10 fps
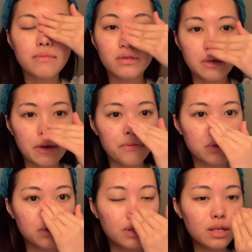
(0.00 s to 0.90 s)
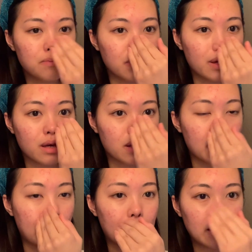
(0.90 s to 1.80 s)
Okay, for today's plan,
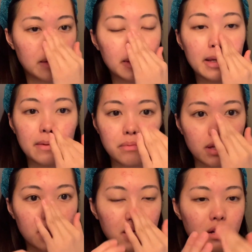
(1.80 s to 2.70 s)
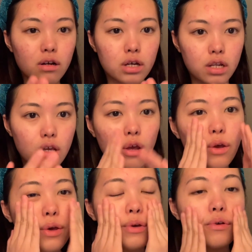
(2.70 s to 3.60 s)
I am planning on
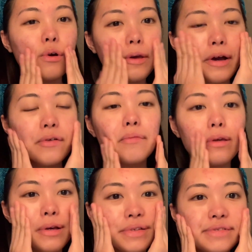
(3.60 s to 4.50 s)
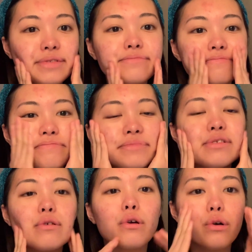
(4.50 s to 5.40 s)
going out with my cousin
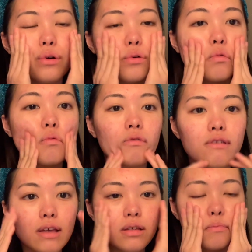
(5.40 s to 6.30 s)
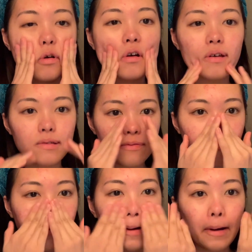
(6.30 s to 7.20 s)
to go get supplies
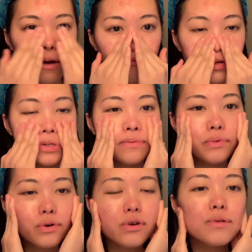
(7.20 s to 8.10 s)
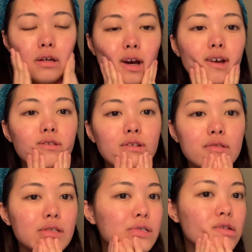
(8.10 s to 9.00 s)
for our vision board. As you guys
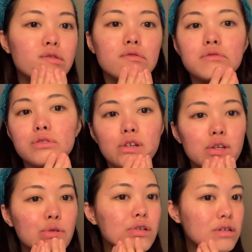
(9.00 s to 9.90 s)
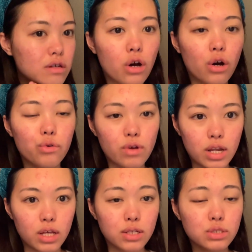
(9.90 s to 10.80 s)
know, it's January
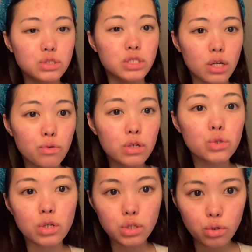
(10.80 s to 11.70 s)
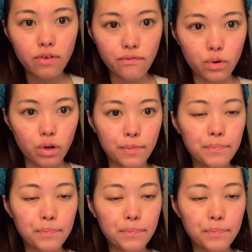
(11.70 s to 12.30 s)
already, January 2024.